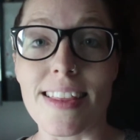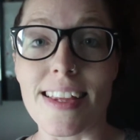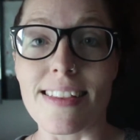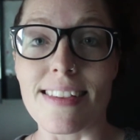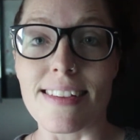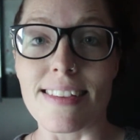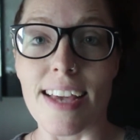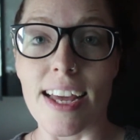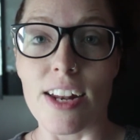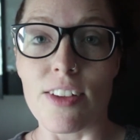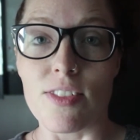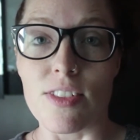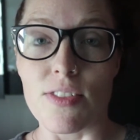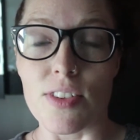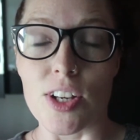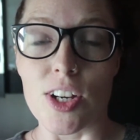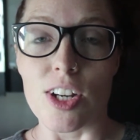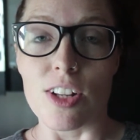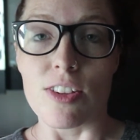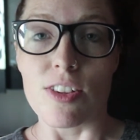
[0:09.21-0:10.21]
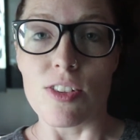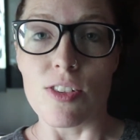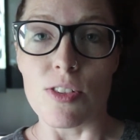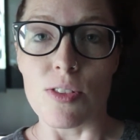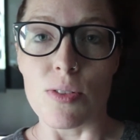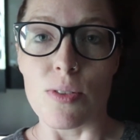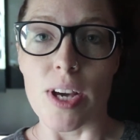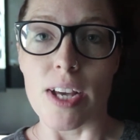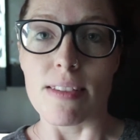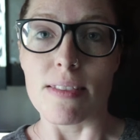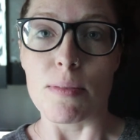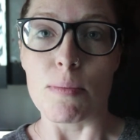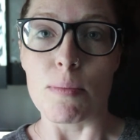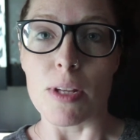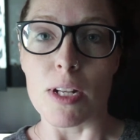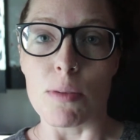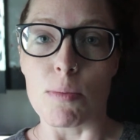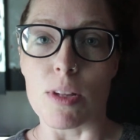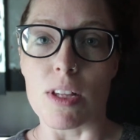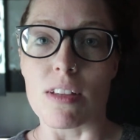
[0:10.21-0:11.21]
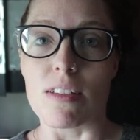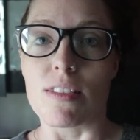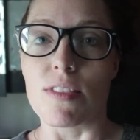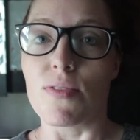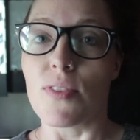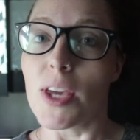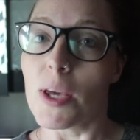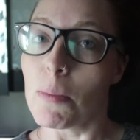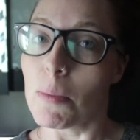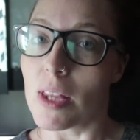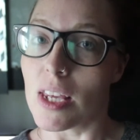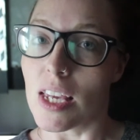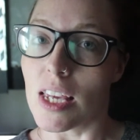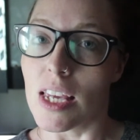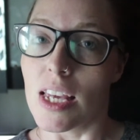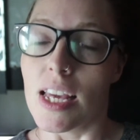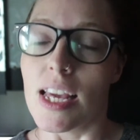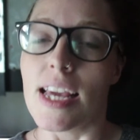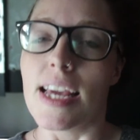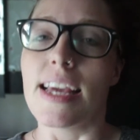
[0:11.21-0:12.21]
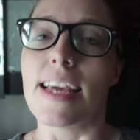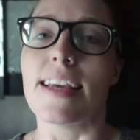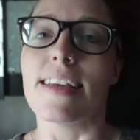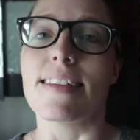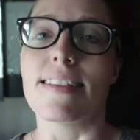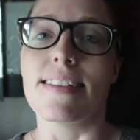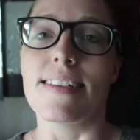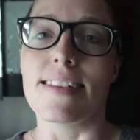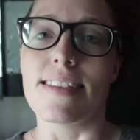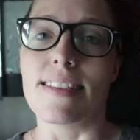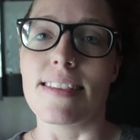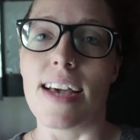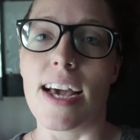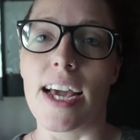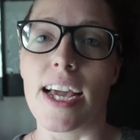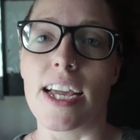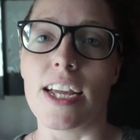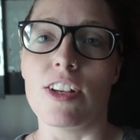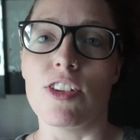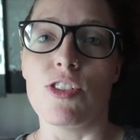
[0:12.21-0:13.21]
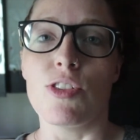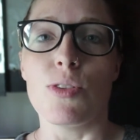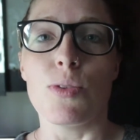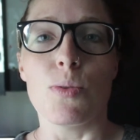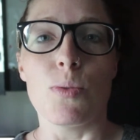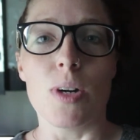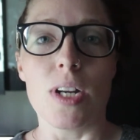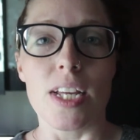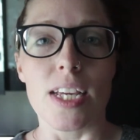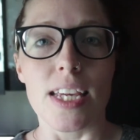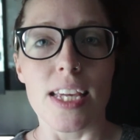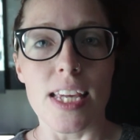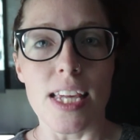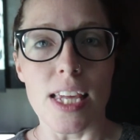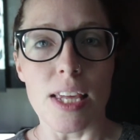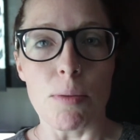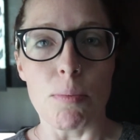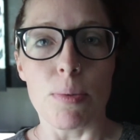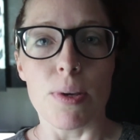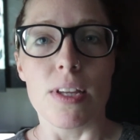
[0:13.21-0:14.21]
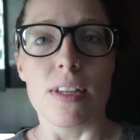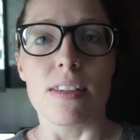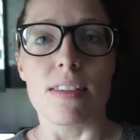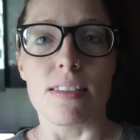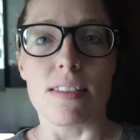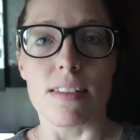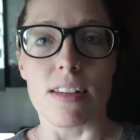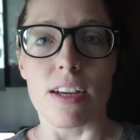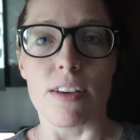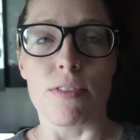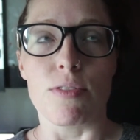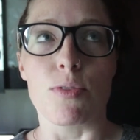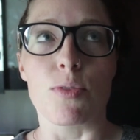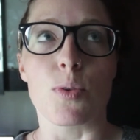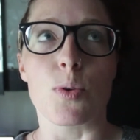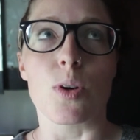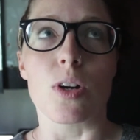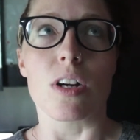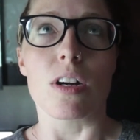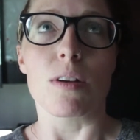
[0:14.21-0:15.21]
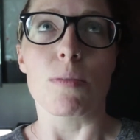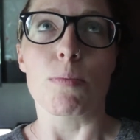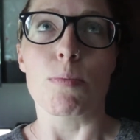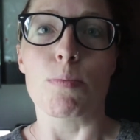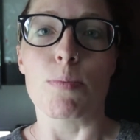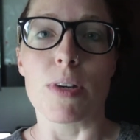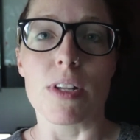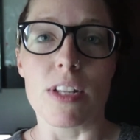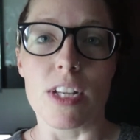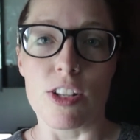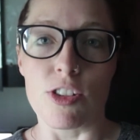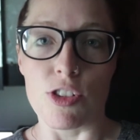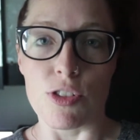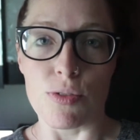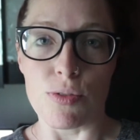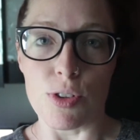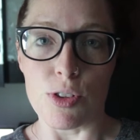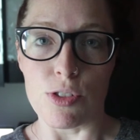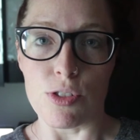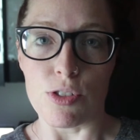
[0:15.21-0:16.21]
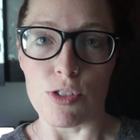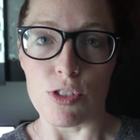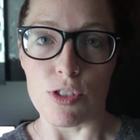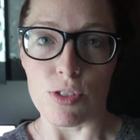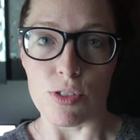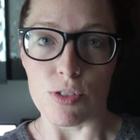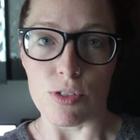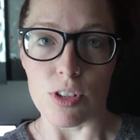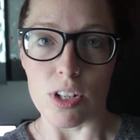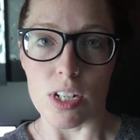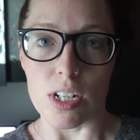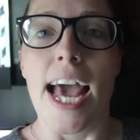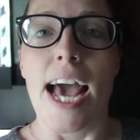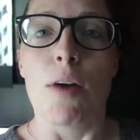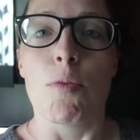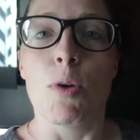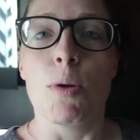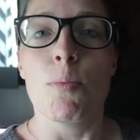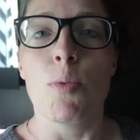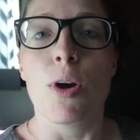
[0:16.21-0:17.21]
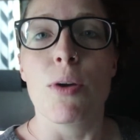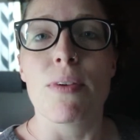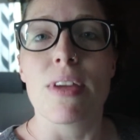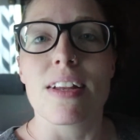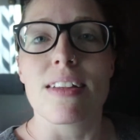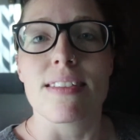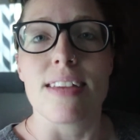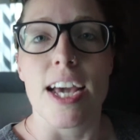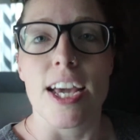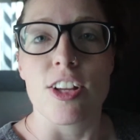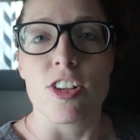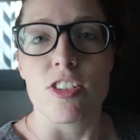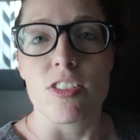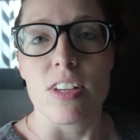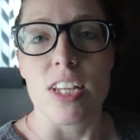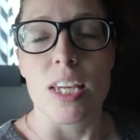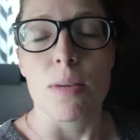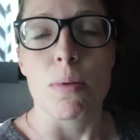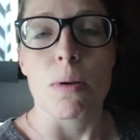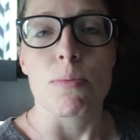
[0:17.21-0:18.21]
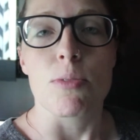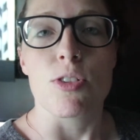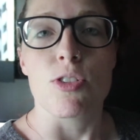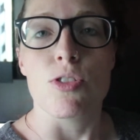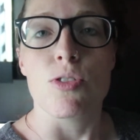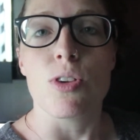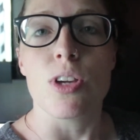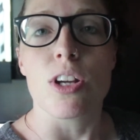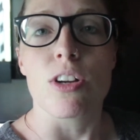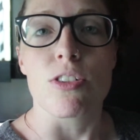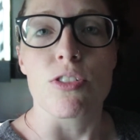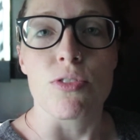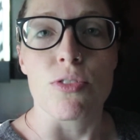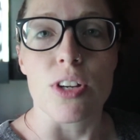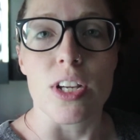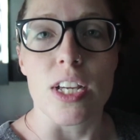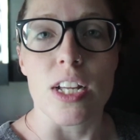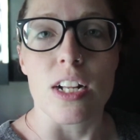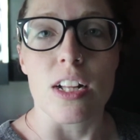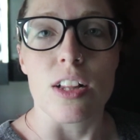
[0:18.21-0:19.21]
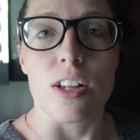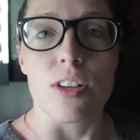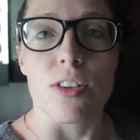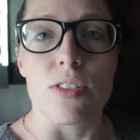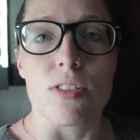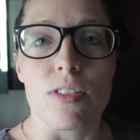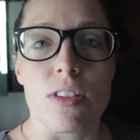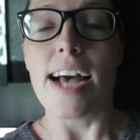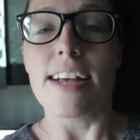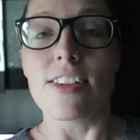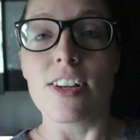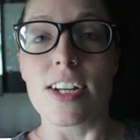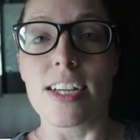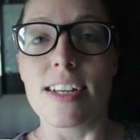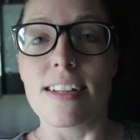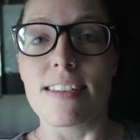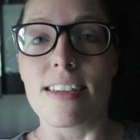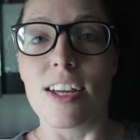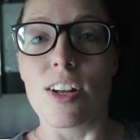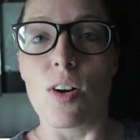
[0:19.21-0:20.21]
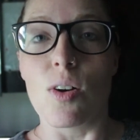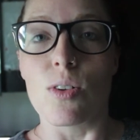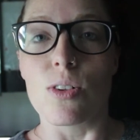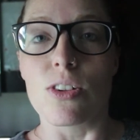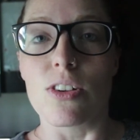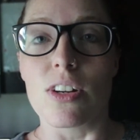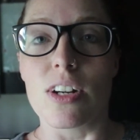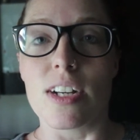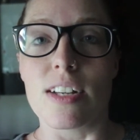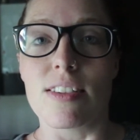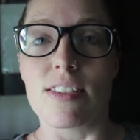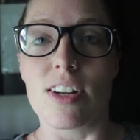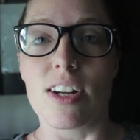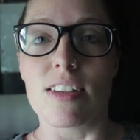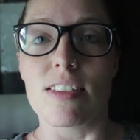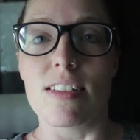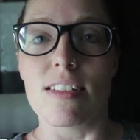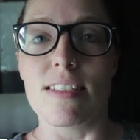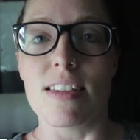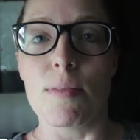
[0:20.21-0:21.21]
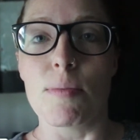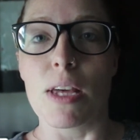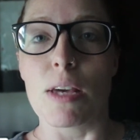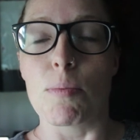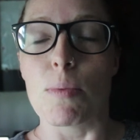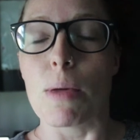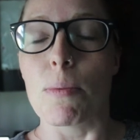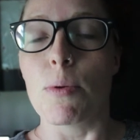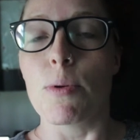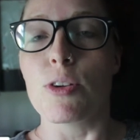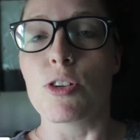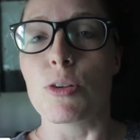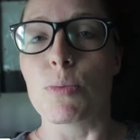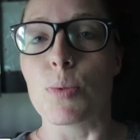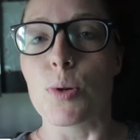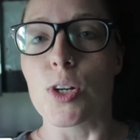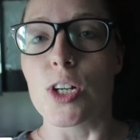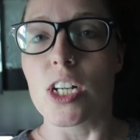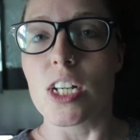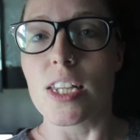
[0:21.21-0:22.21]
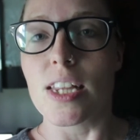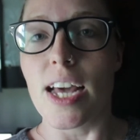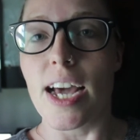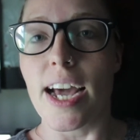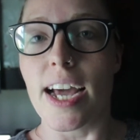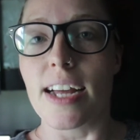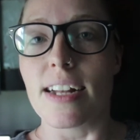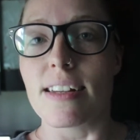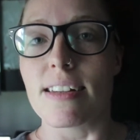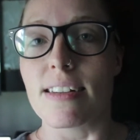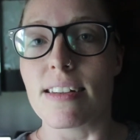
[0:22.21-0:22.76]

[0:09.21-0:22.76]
think that's kind of difficult to do as a minimalist family is decide, do you want to keep stuff for potential future children? At one point we decided just to keep up to two years for kid clothes. As our kids get older, it starts to seem like maybe we should push that